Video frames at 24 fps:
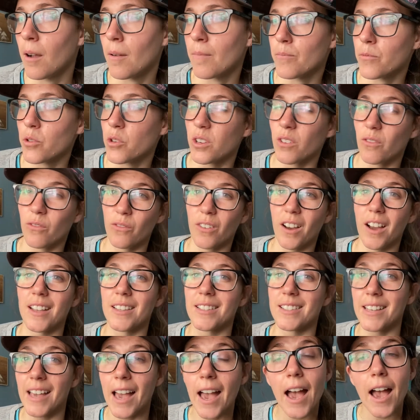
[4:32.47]
You can
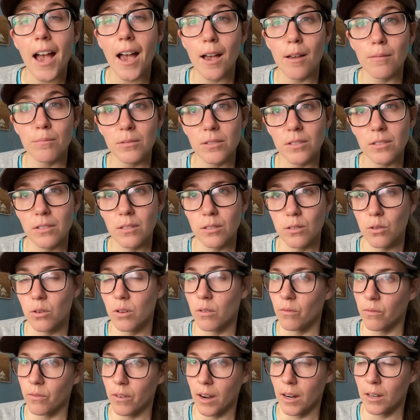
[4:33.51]
find tabs, you
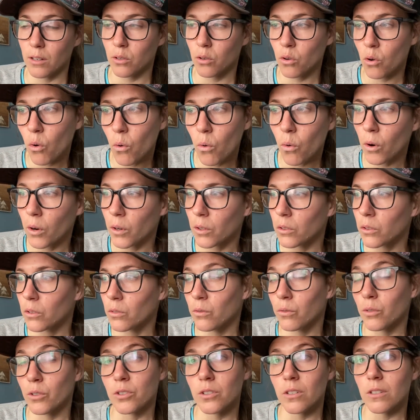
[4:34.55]
can find chords
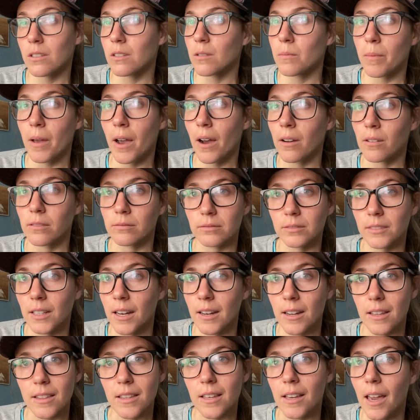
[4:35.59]
for just about
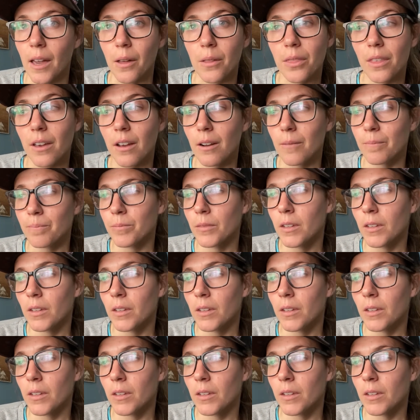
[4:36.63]
anything out there.